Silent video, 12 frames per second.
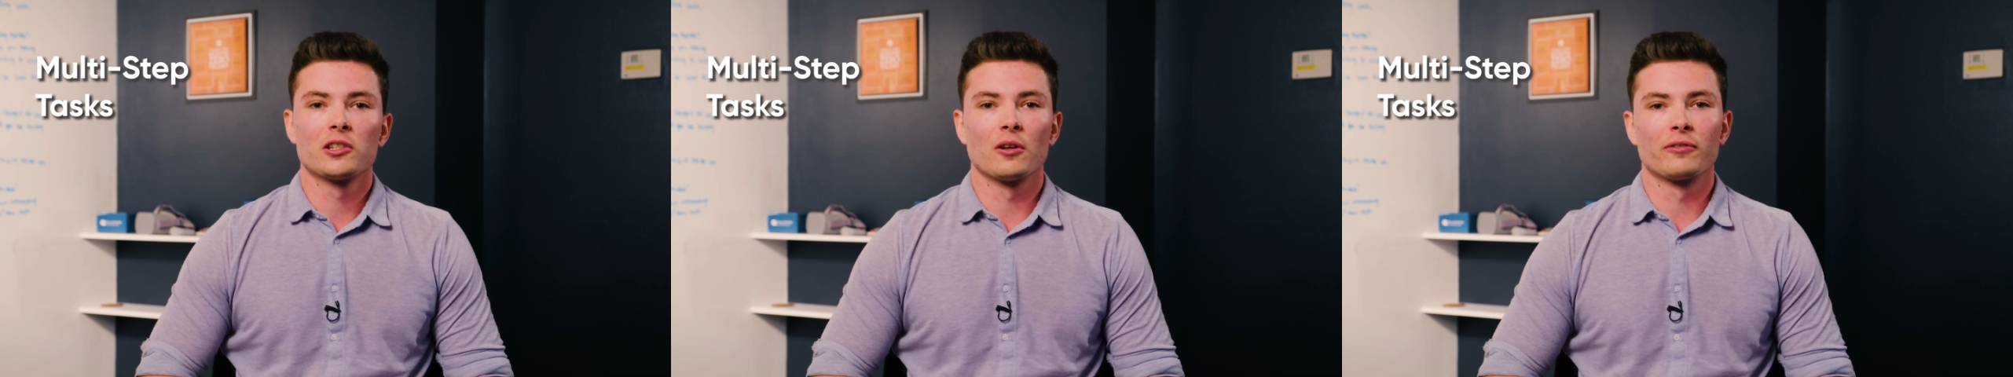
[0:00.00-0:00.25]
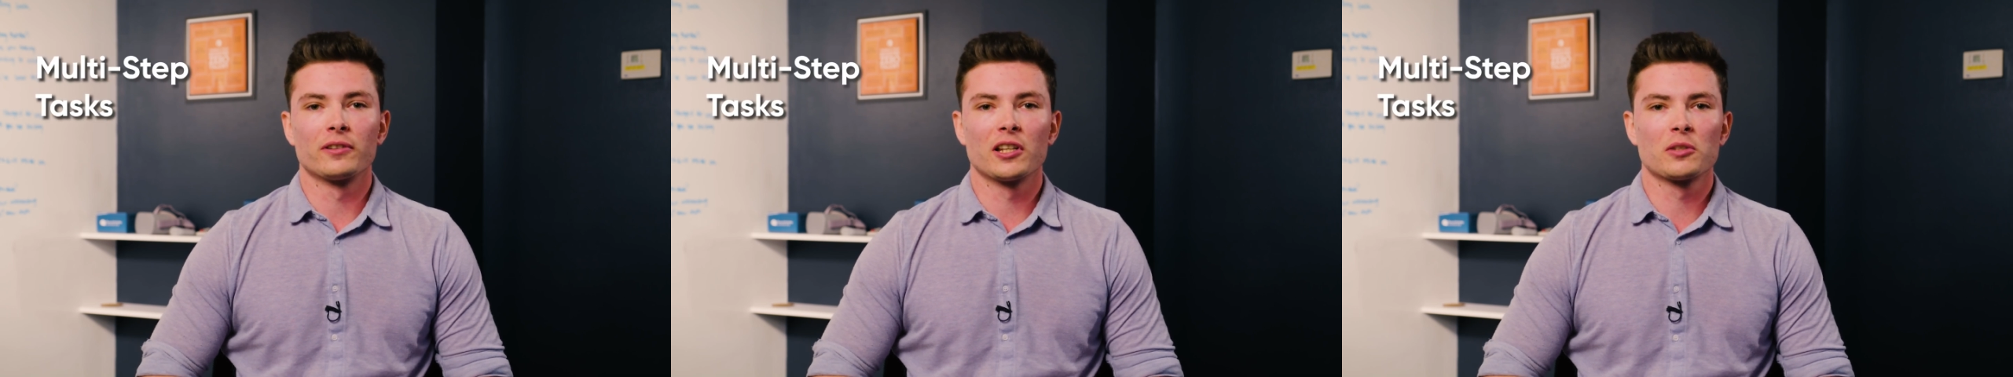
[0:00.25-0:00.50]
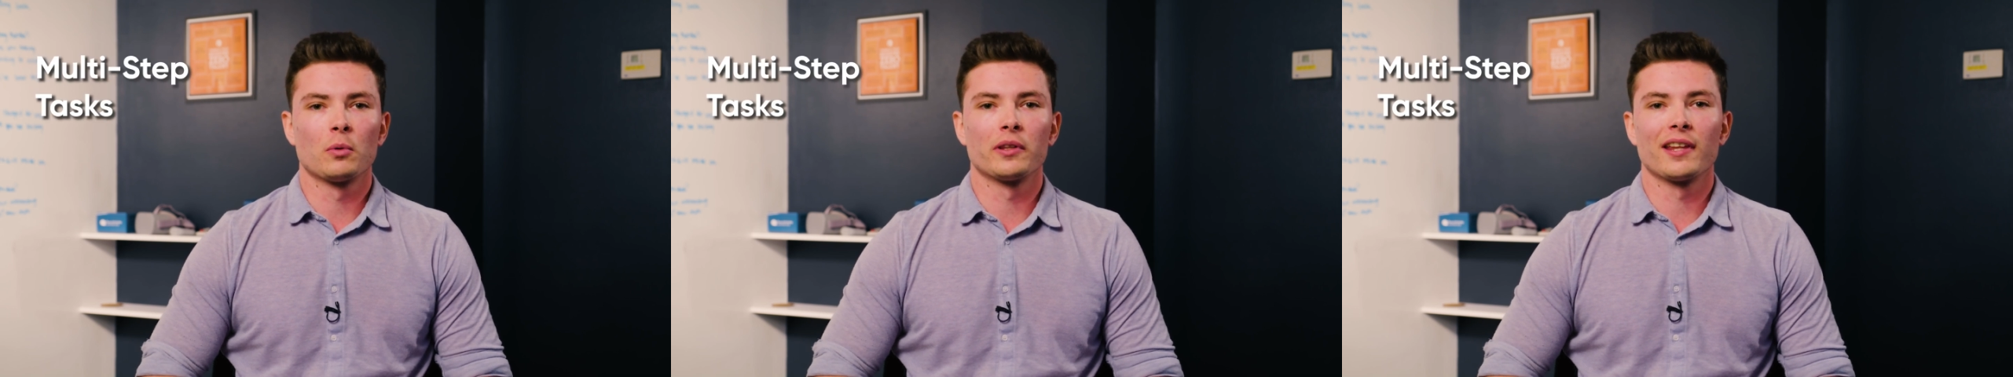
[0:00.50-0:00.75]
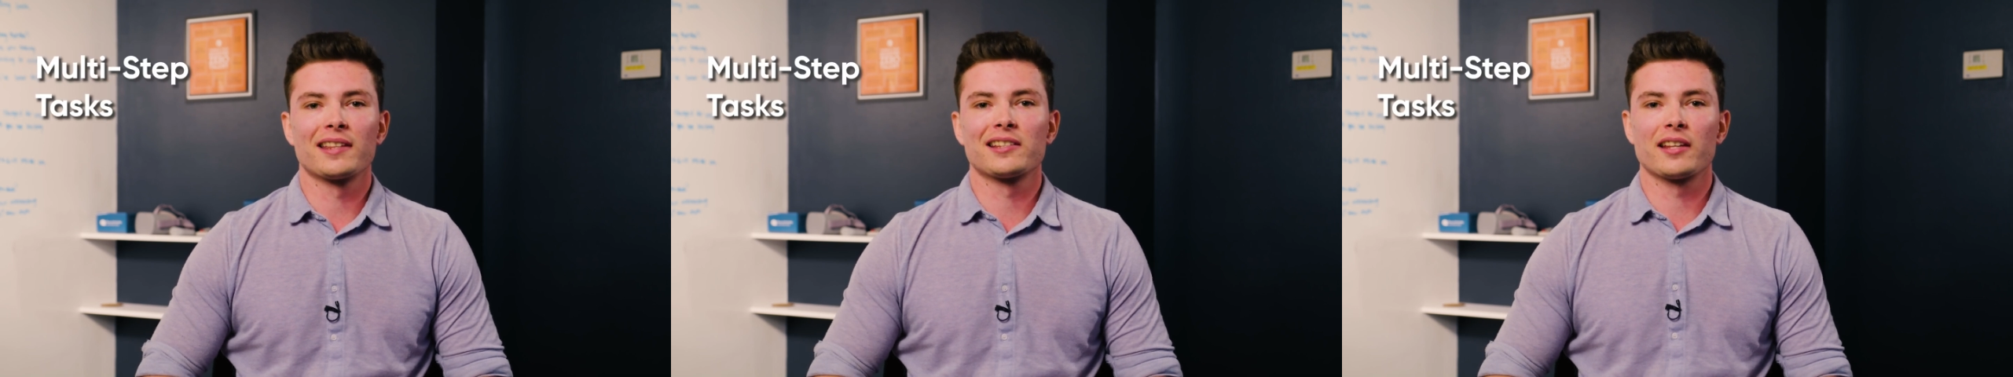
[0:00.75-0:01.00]
So for this
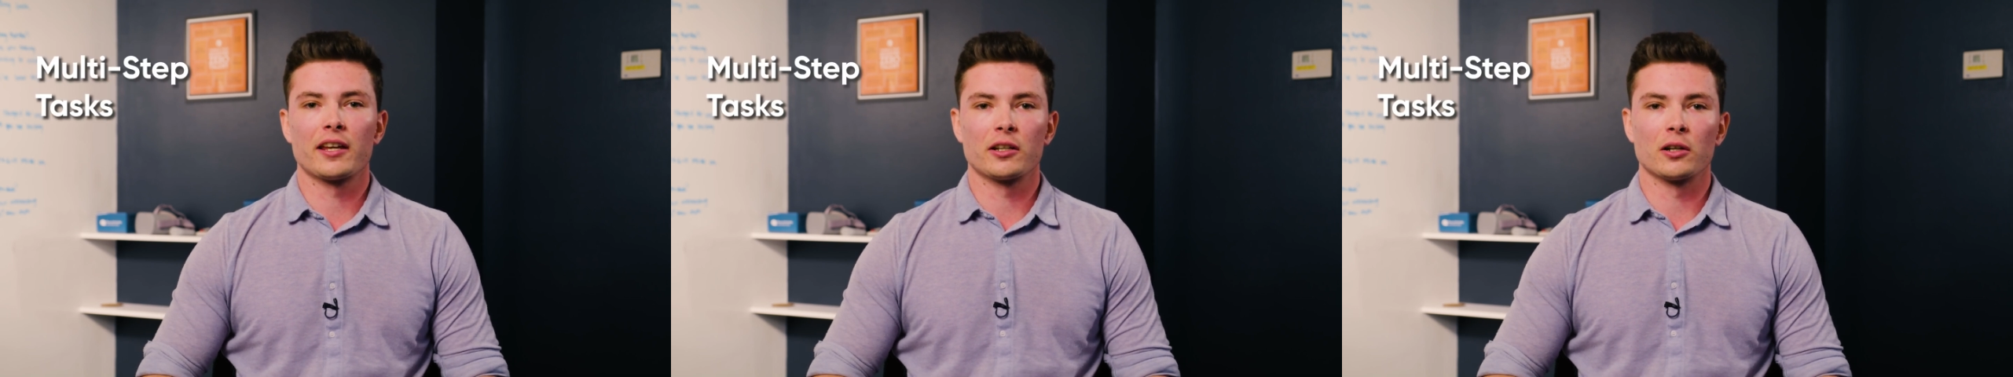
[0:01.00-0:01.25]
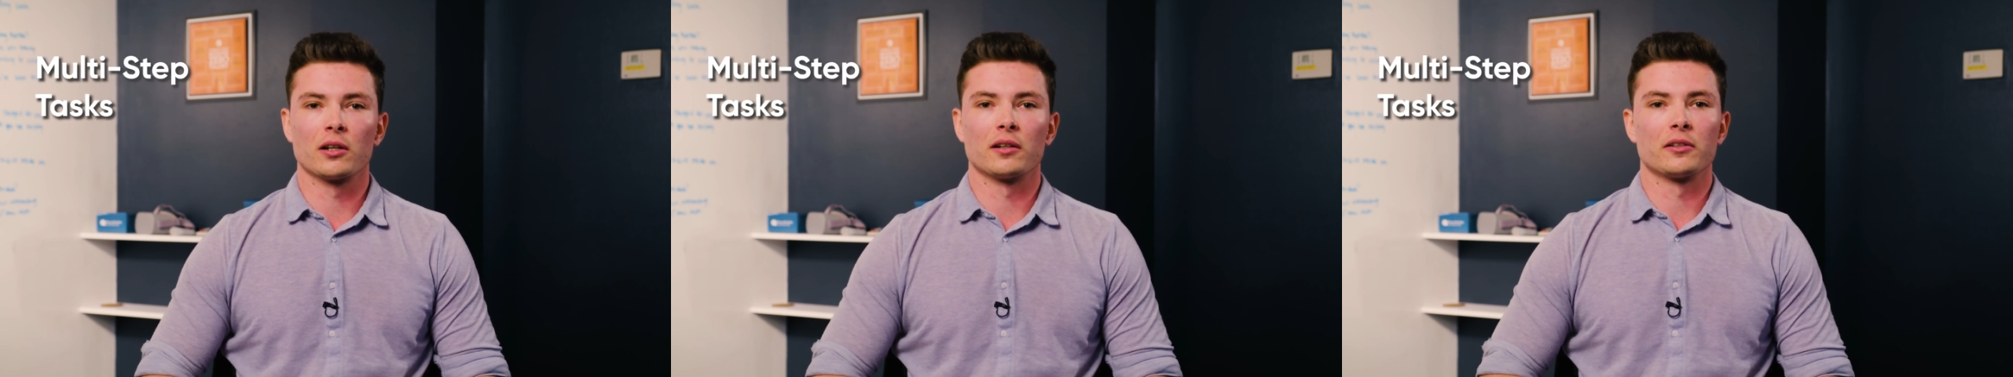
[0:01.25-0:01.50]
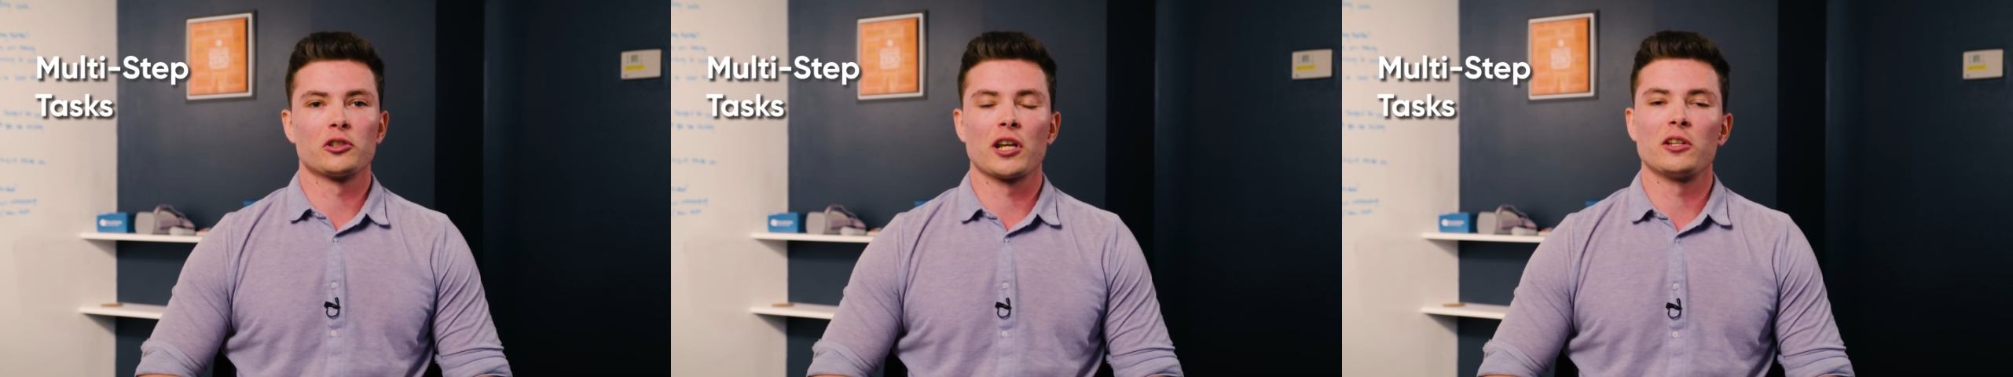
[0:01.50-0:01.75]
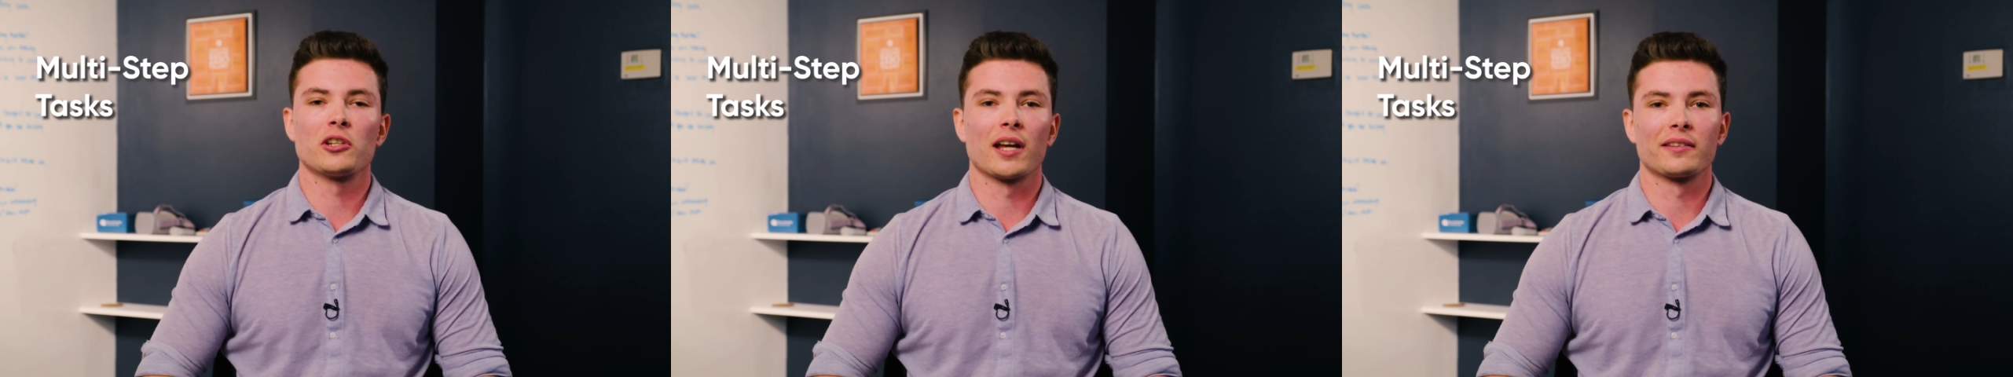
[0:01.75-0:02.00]
one, let's say you're
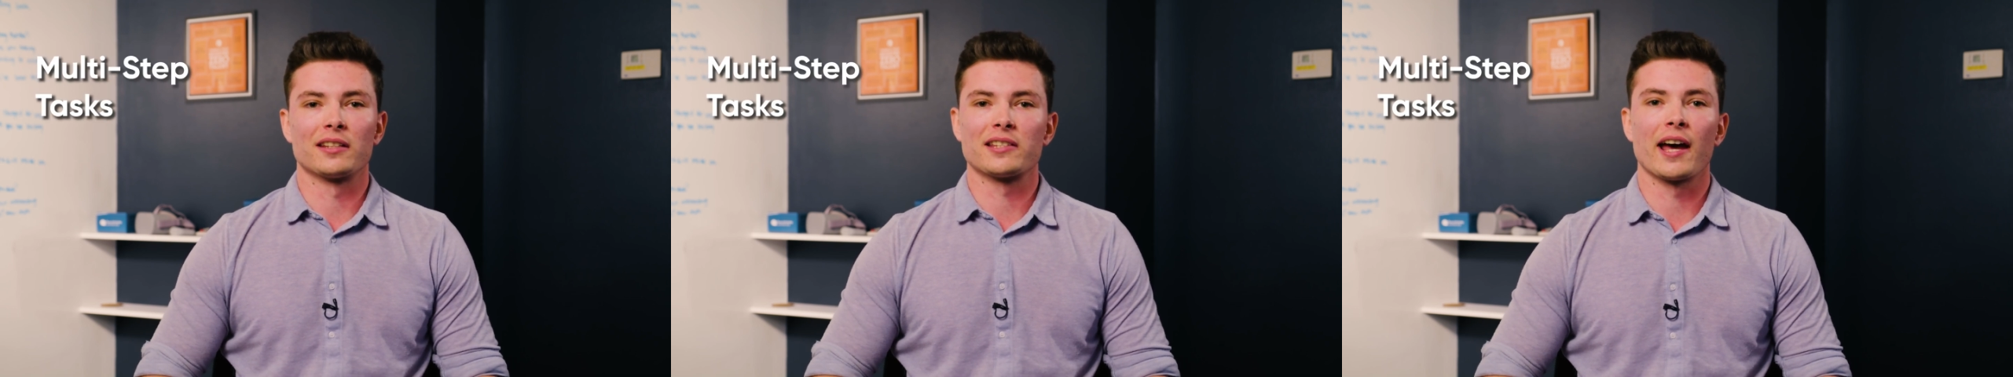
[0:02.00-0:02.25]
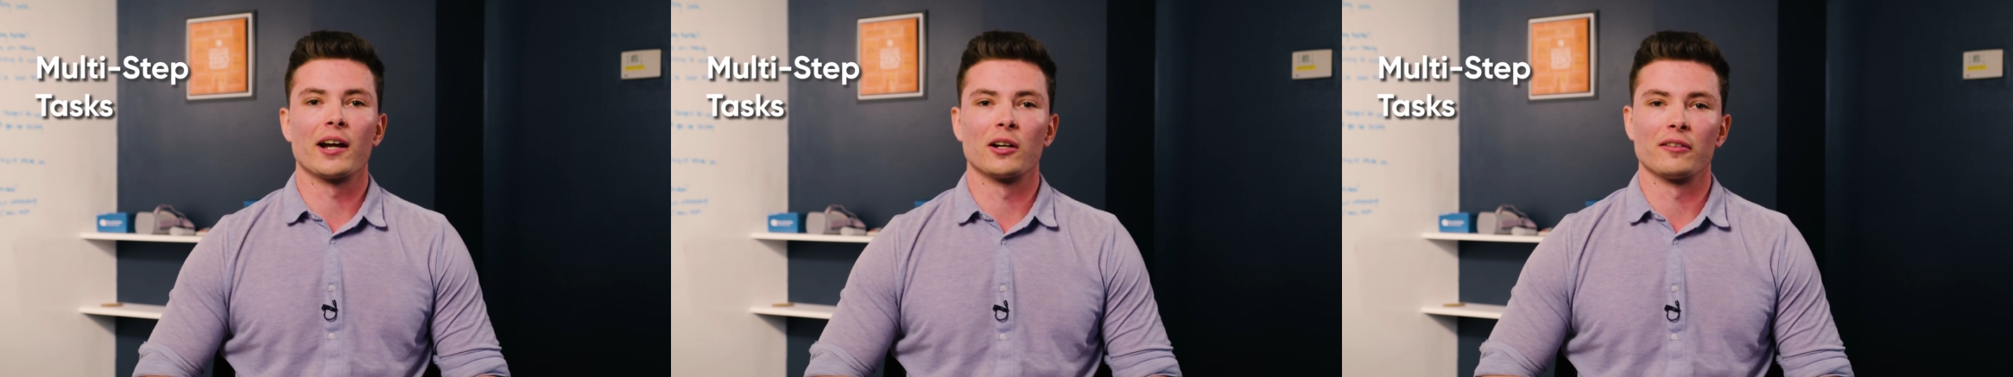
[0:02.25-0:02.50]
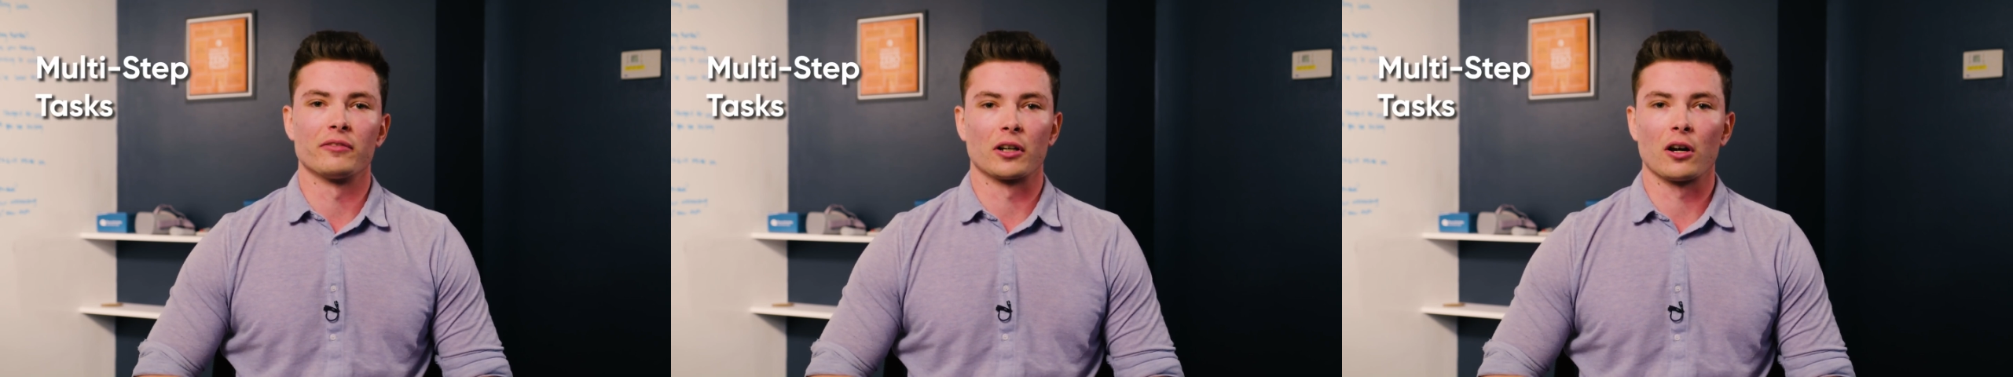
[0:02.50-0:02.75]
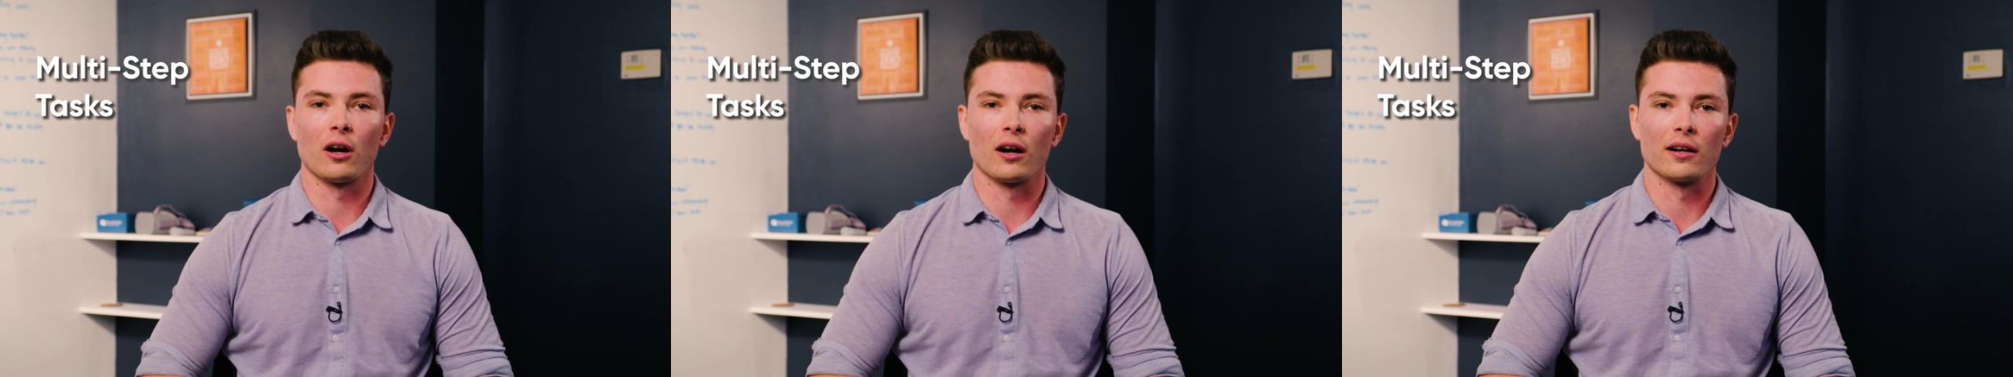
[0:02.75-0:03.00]
changing out the tire of the
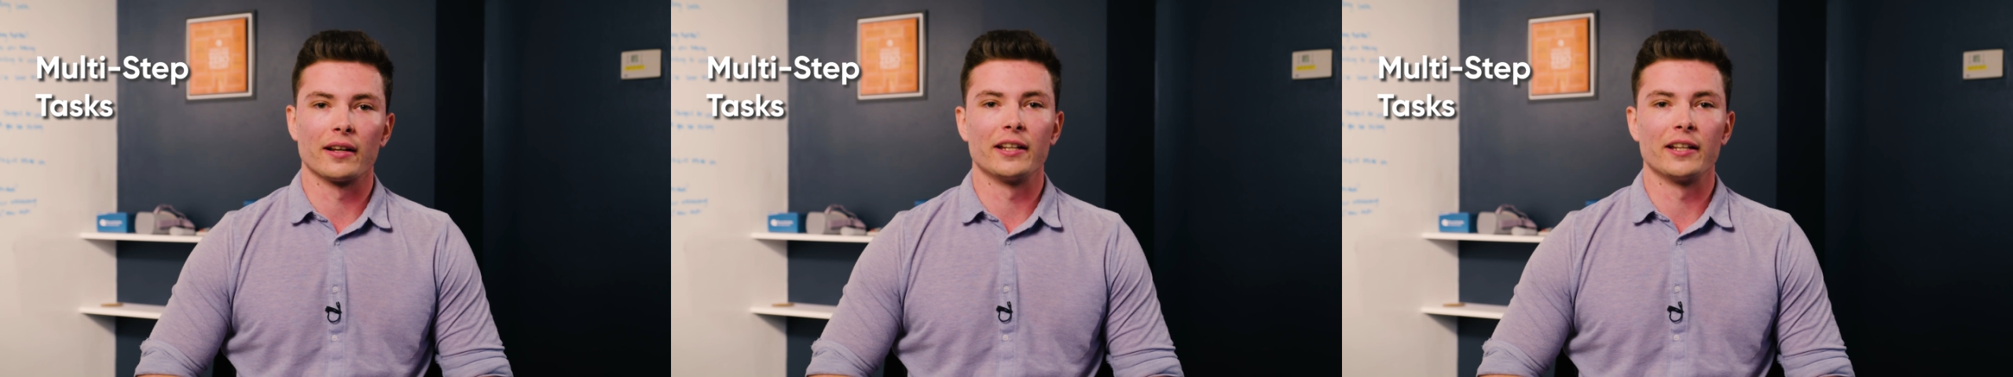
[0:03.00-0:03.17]
car